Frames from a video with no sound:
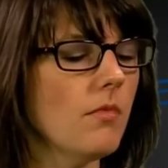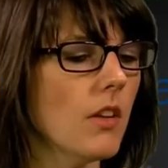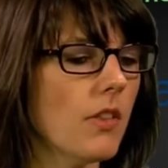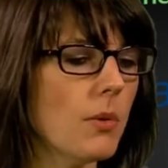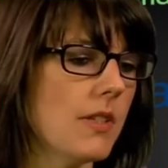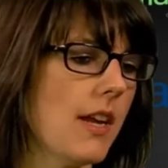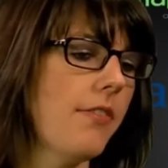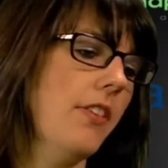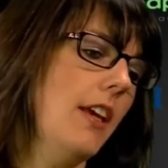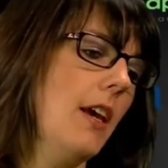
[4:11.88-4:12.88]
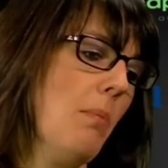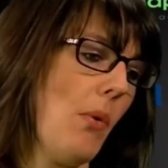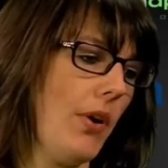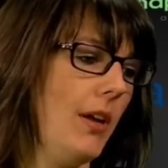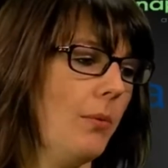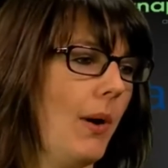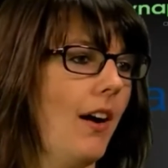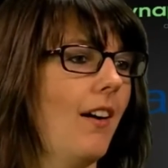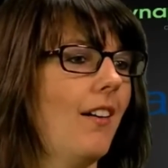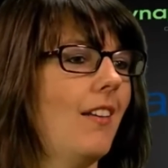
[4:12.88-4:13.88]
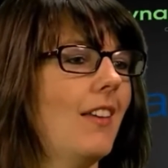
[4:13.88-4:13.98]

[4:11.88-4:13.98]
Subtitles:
there was definitely a point where,